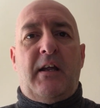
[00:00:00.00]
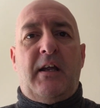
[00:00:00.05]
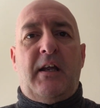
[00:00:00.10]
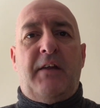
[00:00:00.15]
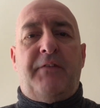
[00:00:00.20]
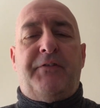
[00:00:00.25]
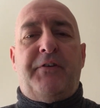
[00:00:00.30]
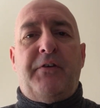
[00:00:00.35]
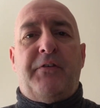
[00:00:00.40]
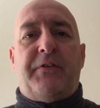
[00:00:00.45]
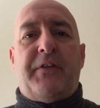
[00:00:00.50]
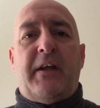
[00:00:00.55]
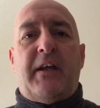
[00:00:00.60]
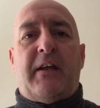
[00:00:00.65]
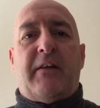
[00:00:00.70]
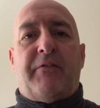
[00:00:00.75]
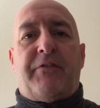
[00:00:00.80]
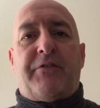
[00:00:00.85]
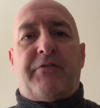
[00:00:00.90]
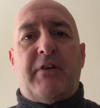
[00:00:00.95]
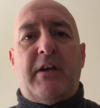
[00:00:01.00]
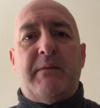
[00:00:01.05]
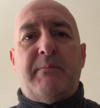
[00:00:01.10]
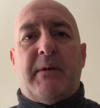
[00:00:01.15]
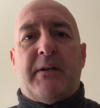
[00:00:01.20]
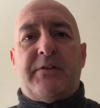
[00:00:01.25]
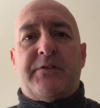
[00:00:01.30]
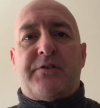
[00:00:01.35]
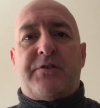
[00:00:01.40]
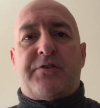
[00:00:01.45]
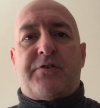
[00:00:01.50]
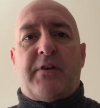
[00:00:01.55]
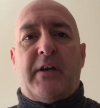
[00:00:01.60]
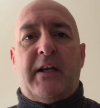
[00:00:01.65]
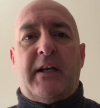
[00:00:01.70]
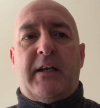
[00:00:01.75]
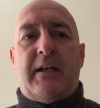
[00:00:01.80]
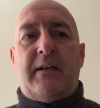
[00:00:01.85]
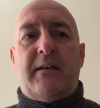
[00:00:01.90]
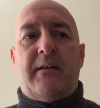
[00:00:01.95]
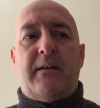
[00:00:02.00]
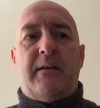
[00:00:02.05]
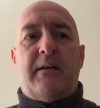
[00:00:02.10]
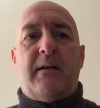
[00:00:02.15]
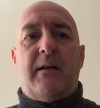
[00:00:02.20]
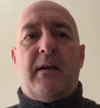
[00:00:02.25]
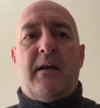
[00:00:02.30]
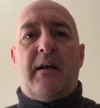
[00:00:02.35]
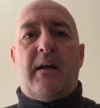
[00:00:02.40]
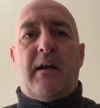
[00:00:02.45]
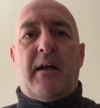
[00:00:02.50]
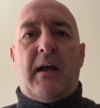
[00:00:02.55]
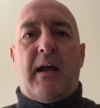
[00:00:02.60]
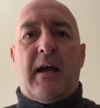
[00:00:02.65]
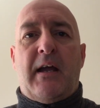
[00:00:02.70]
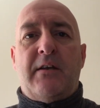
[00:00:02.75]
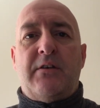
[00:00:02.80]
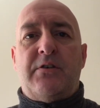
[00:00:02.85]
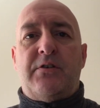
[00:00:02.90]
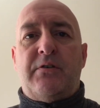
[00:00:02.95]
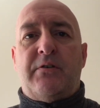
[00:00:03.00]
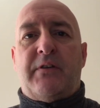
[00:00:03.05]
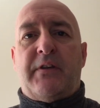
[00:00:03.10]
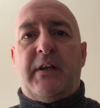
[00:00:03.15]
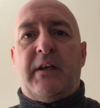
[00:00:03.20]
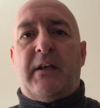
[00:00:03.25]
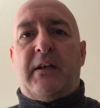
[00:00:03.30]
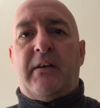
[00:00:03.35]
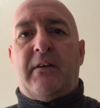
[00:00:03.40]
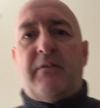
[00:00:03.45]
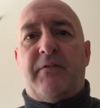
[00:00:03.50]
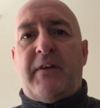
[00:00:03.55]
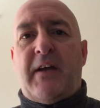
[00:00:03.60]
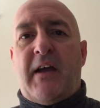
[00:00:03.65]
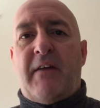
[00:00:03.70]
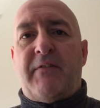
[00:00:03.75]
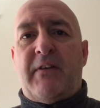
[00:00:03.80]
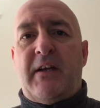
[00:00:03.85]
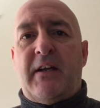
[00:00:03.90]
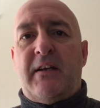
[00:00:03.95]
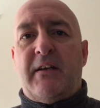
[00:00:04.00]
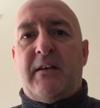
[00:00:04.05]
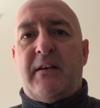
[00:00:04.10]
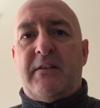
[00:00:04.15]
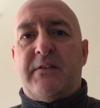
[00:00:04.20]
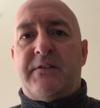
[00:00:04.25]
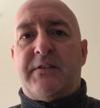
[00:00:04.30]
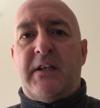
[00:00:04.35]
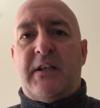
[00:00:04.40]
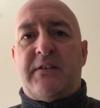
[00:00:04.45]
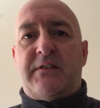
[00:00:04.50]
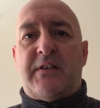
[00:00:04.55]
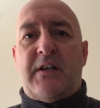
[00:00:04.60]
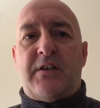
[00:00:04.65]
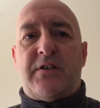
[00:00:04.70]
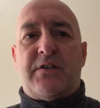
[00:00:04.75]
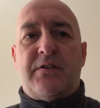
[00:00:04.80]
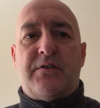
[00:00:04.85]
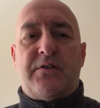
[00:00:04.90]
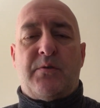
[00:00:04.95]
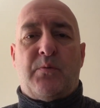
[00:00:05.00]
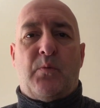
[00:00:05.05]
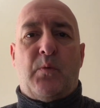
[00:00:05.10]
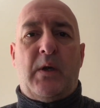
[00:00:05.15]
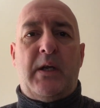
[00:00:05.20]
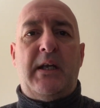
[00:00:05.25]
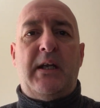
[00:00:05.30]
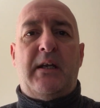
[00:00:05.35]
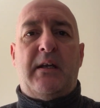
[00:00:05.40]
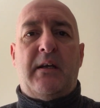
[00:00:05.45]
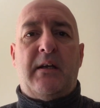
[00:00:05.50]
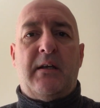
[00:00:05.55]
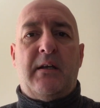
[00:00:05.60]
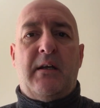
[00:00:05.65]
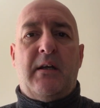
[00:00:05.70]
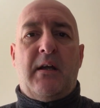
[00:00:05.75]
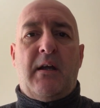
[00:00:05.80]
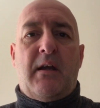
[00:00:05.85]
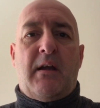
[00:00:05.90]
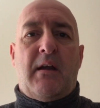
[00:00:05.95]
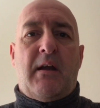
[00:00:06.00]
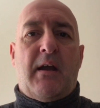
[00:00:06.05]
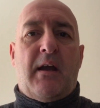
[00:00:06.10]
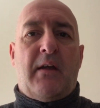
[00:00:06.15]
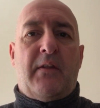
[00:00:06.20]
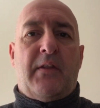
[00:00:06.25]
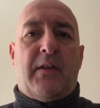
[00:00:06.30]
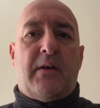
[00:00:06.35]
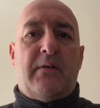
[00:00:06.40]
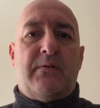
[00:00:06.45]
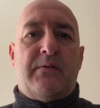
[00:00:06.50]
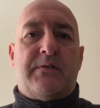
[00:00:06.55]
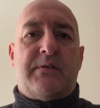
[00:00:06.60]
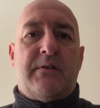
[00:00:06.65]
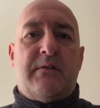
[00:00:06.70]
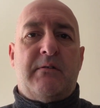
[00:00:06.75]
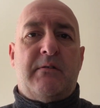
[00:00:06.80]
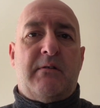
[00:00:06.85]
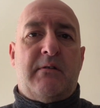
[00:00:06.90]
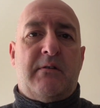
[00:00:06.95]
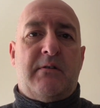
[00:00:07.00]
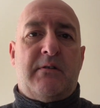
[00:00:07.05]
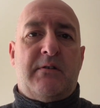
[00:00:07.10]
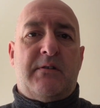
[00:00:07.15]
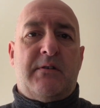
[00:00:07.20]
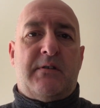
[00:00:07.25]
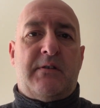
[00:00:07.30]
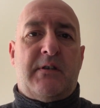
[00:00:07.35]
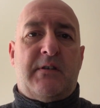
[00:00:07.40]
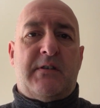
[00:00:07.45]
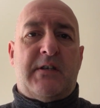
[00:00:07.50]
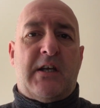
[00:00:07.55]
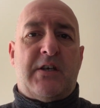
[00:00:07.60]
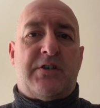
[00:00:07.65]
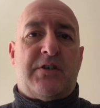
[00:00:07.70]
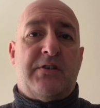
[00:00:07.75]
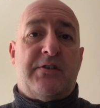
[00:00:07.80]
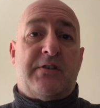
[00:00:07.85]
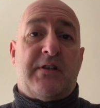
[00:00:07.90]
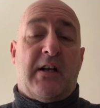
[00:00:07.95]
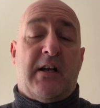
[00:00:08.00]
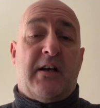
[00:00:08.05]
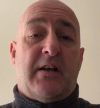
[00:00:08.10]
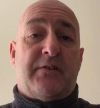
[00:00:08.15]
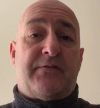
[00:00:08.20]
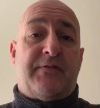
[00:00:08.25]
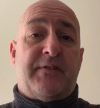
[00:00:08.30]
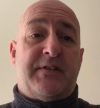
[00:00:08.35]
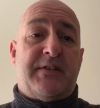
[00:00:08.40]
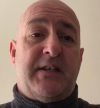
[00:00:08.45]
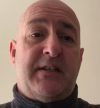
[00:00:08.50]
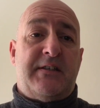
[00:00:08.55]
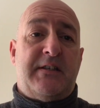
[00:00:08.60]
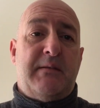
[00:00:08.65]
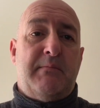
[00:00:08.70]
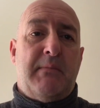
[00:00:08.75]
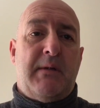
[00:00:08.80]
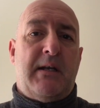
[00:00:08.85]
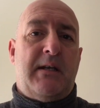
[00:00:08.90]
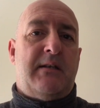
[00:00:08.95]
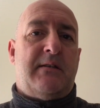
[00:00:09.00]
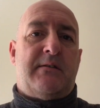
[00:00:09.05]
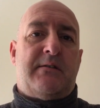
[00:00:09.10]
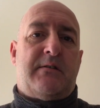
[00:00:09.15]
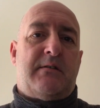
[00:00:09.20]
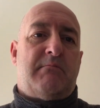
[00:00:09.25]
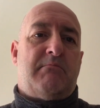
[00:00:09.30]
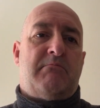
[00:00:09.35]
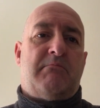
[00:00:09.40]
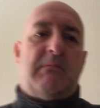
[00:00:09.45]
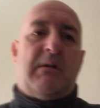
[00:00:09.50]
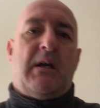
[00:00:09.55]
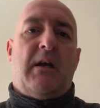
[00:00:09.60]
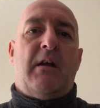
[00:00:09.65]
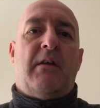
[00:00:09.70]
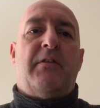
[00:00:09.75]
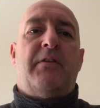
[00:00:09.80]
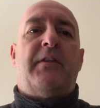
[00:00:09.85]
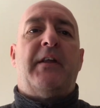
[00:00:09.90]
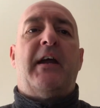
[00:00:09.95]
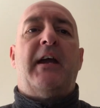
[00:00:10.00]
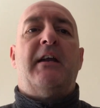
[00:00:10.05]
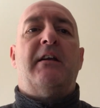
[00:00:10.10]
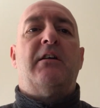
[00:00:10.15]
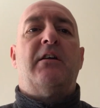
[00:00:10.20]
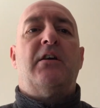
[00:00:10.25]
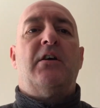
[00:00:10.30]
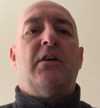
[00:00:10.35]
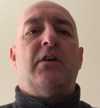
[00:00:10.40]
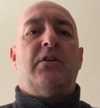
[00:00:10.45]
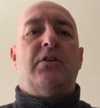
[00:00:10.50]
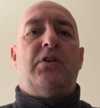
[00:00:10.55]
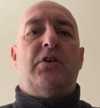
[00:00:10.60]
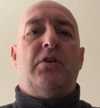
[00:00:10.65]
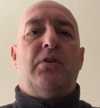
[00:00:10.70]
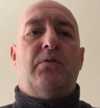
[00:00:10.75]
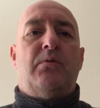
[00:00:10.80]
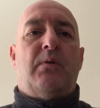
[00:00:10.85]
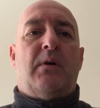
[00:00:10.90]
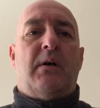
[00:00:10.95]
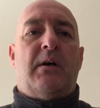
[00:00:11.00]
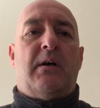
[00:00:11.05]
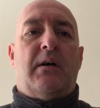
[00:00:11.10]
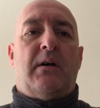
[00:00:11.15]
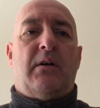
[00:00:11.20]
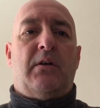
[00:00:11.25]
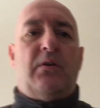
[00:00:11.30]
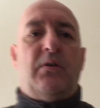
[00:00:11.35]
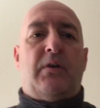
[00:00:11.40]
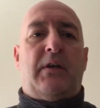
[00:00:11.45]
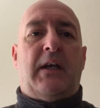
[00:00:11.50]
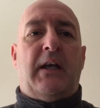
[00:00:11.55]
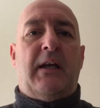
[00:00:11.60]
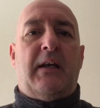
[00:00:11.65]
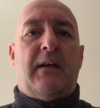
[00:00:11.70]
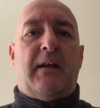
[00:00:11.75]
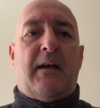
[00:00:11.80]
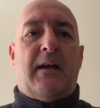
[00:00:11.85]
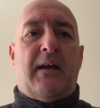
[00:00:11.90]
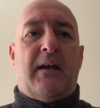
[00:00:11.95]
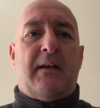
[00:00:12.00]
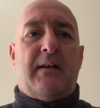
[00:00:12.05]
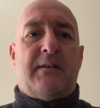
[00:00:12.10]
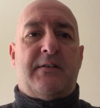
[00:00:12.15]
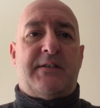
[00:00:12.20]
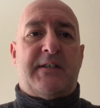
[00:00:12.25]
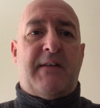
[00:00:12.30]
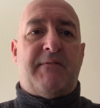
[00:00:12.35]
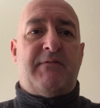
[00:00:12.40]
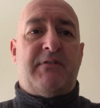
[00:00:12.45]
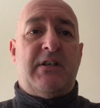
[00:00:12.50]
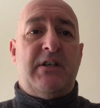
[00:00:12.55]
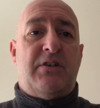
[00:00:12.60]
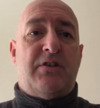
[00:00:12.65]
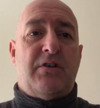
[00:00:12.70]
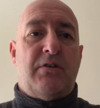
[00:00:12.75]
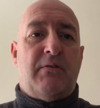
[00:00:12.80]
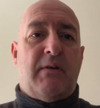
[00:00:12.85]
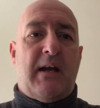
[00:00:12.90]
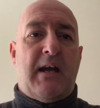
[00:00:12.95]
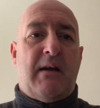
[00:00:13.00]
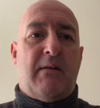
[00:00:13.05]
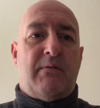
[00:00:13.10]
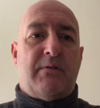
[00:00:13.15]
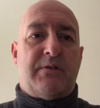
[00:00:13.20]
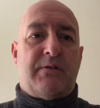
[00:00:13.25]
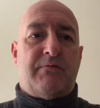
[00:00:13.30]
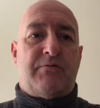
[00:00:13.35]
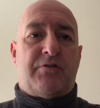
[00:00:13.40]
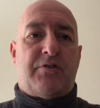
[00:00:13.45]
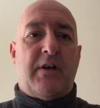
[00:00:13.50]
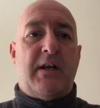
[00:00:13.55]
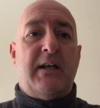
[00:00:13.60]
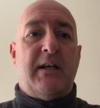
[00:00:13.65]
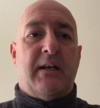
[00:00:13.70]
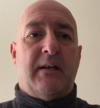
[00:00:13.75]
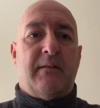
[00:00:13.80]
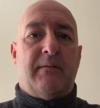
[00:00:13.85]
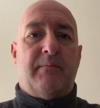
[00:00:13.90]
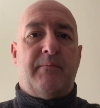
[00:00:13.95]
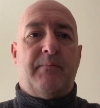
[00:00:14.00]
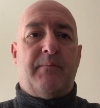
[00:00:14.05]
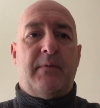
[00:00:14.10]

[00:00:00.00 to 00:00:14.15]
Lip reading: If you think of 3 months training and you think of having 6 sessions a week and those sessions last for 60 minutes, then you are looking at 72 hours of training.